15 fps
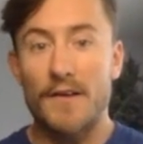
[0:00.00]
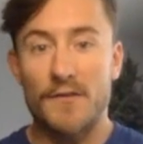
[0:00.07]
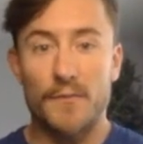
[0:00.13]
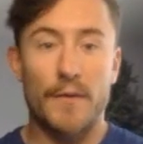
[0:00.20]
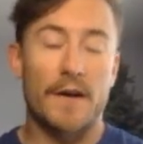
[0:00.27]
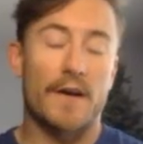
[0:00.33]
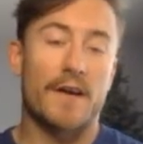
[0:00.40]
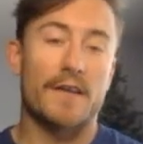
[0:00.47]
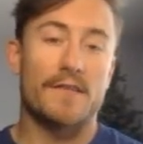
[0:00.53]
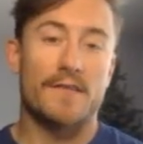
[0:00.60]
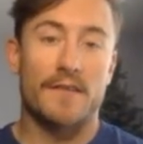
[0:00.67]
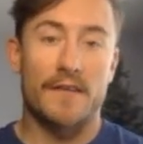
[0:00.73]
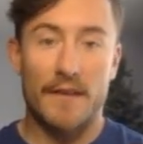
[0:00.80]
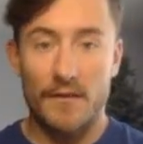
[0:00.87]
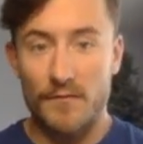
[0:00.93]
experienced,
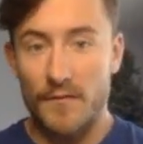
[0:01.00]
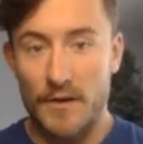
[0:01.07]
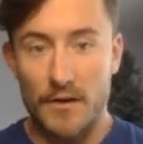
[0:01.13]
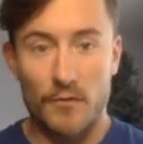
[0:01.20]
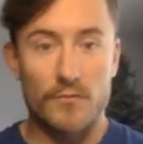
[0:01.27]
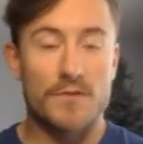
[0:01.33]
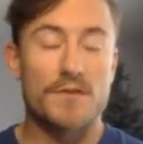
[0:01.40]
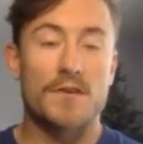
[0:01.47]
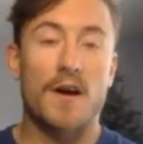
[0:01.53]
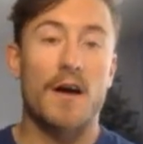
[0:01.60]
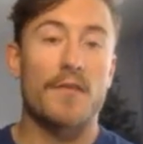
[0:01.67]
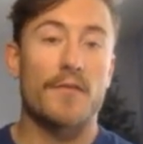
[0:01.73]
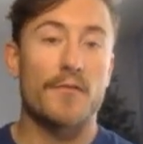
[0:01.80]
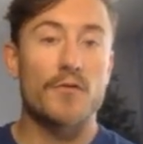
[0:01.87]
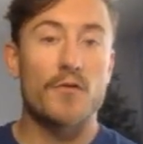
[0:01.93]
and they've
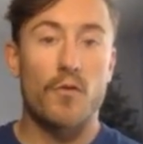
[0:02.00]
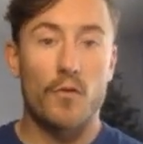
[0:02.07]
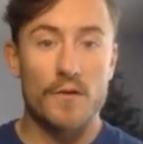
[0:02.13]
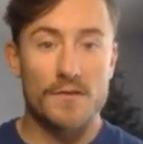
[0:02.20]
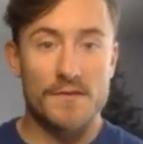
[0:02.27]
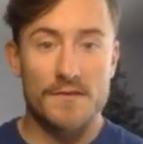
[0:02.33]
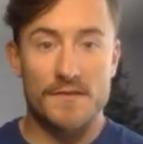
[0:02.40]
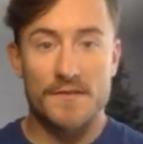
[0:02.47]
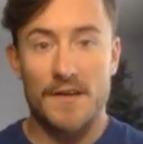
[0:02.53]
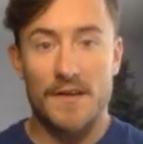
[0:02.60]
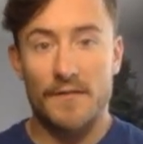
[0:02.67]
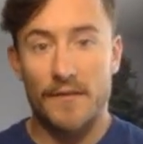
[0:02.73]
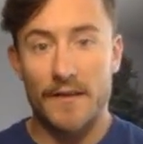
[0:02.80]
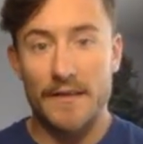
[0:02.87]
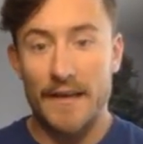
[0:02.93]
gone through courses and
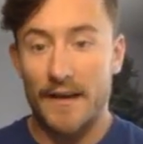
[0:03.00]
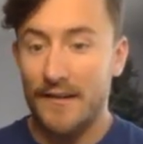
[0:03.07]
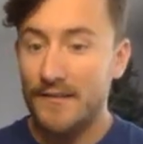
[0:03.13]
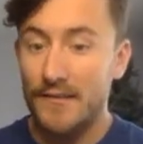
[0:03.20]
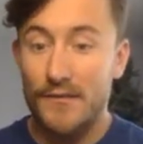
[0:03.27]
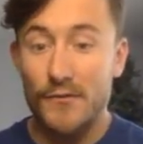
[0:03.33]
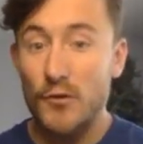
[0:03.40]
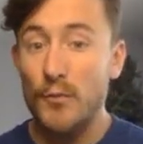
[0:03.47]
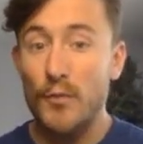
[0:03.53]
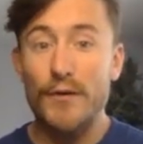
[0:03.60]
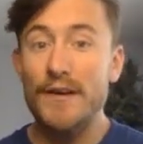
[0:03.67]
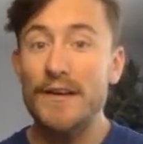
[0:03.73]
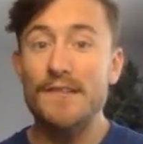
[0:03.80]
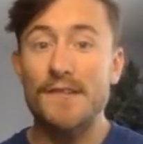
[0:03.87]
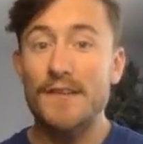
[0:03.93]
stuff like that, because it's super
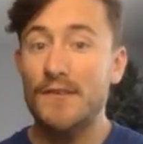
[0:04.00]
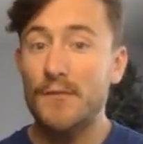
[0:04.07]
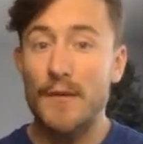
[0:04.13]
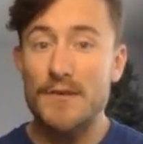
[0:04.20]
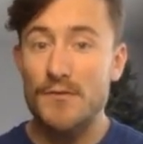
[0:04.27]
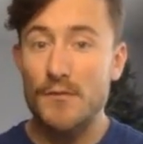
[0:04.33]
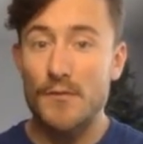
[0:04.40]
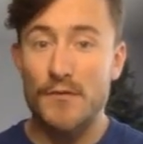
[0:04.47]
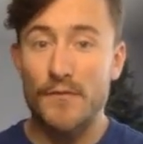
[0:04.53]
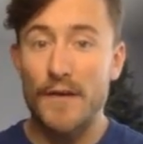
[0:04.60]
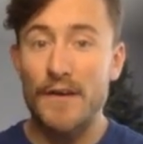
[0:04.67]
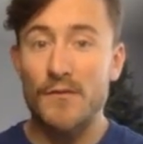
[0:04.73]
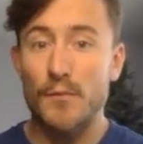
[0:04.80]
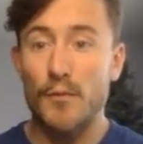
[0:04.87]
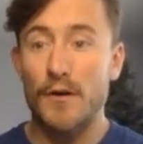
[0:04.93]
easy, especially with
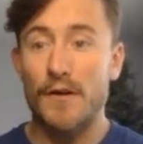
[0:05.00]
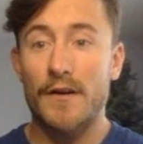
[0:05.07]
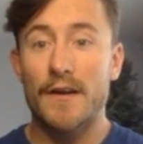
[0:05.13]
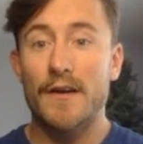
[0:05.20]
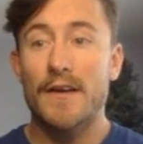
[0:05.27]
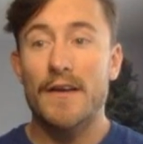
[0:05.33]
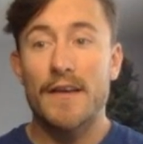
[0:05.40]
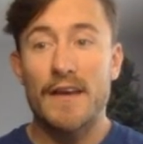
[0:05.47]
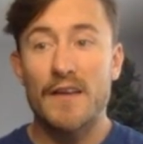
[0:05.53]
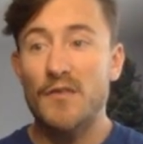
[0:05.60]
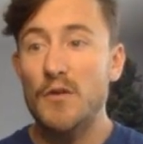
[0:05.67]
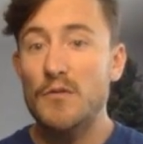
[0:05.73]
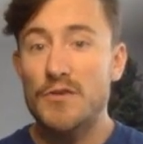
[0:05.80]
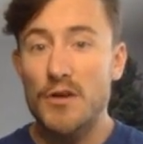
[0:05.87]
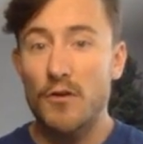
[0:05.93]
Facebook. If
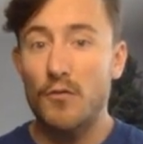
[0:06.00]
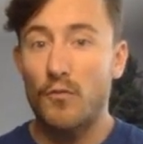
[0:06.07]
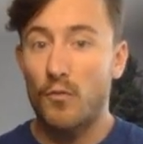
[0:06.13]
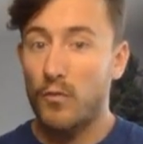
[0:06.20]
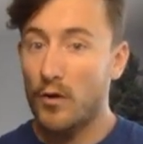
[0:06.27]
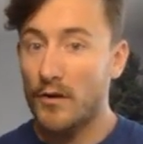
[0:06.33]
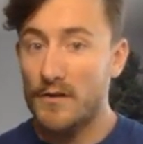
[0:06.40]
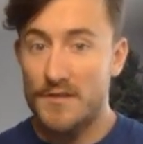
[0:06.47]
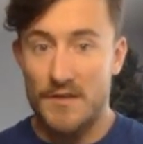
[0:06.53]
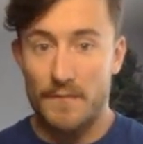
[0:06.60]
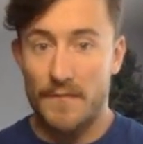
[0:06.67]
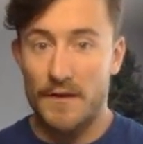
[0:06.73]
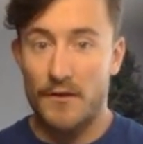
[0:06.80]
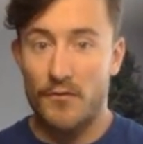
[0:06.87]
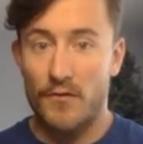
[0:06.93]
you don't word
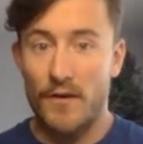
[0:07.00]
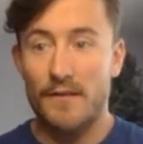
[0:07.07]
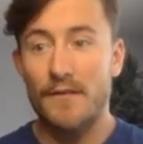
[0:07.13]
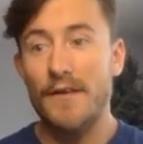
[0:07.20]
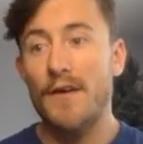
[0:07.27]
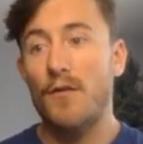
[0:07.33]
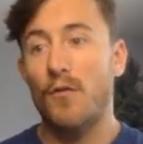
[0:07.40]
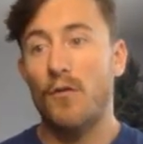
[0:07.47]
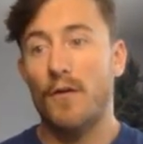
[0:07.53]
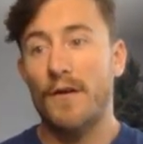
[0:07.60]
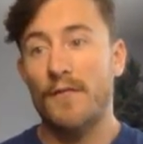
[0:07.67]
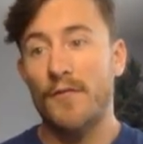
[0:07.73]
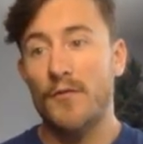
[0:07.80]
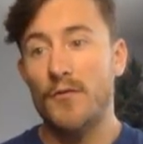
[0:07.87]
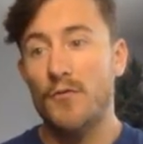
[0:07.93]
something correctly, or
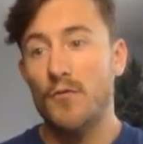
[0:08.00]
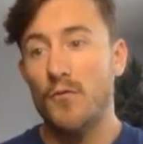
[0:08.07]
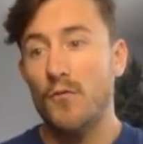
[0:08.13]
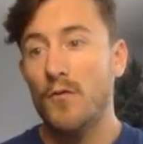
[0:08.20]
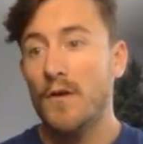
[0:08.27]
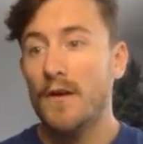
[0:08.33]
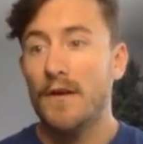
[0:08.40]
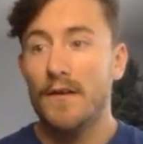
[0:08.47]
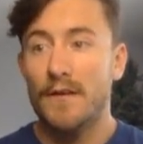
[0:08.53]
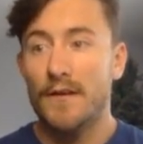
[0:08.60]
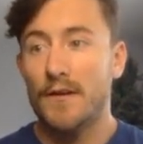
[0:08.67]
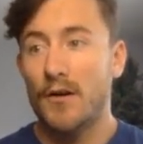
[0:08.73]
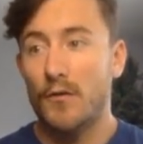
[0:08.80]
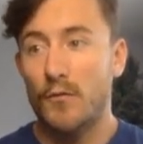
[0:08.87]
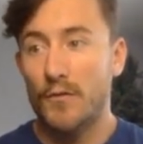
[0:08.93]
if your
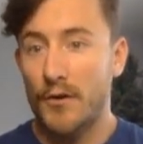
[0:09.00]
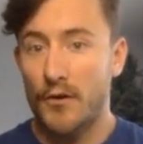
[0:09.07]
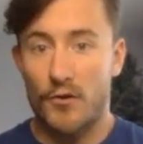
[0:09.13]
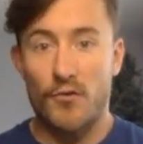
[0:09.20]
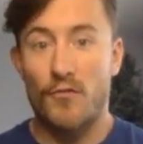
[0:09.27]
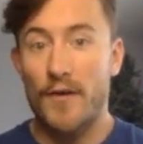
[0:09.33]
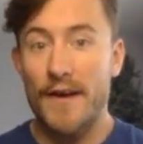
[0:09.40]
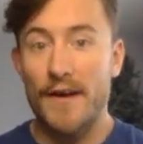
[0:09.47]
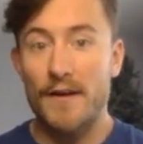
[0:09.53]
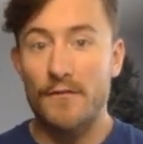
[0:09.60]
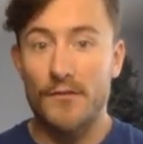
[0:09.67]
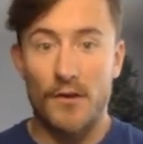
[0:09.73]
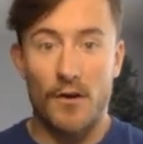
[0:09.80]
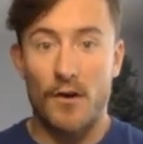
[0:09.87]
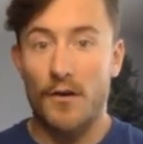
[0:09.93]

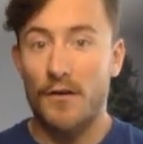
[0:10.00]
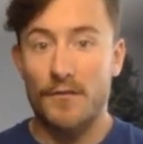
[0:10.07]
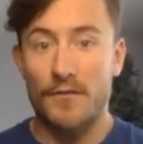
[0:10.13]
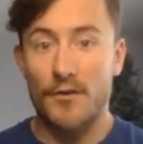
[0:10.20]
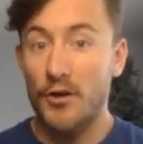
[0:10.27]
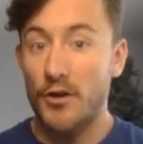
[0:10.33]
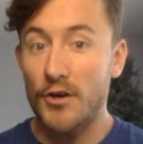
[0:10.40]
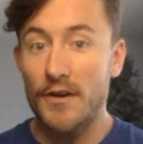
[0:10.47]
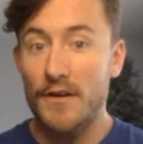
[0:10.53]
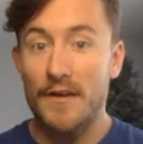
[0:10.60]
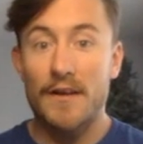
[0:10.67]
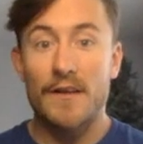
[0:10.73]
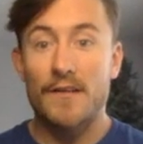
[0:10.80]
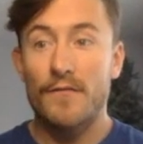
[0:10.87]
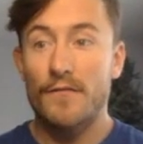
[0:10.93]
creatives aren't good,
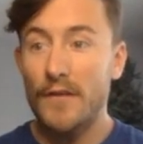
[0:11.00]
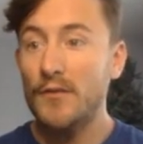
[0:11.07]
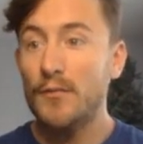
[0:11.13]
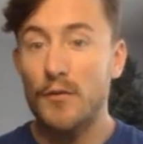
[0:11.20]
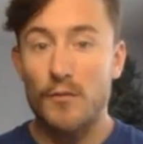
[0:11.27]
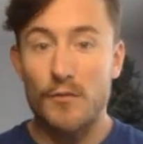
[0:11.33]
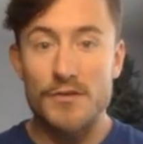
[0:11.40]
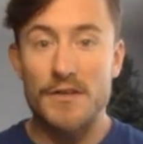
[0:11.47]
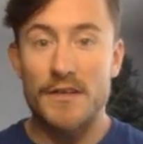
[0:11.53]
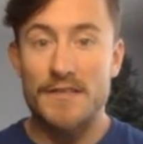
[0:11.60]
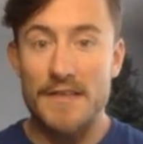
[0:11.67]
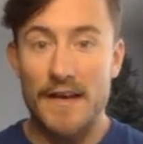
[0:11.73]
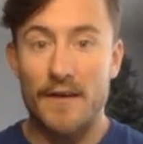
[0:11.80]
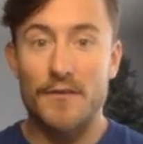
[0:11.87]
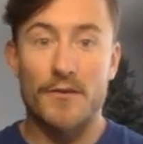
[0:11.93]
Facebook will shut
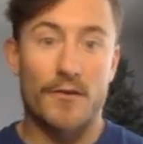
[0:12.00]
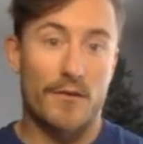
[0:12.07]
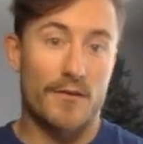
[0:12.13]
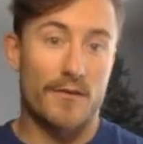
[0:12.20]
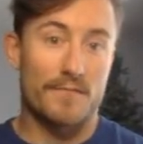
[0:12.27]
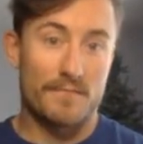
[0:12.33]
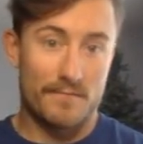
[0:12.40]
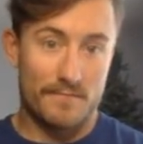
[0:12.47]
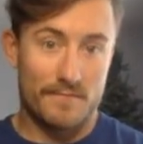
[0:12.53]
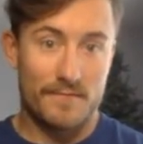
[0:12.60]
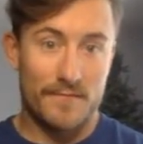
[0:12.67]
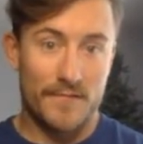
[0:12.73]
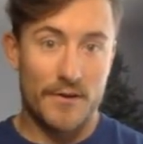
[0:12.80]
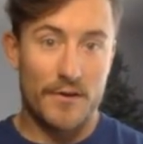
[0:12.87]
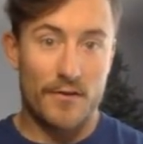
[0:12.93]
down your
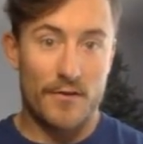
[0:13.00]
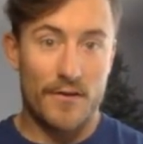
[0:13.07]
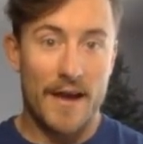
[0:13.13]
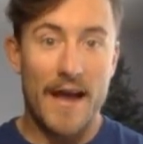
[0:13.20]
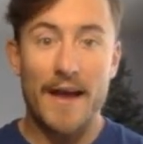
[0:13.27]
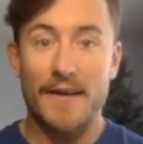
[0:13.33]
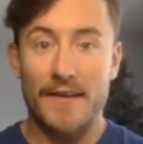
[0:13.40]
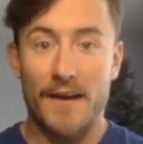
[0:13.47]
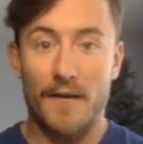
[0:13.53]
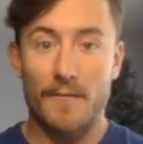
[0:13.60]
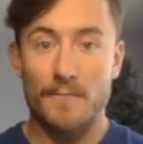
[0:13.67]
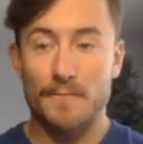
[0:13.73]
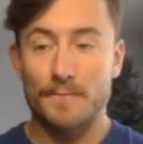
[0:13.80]
ad account.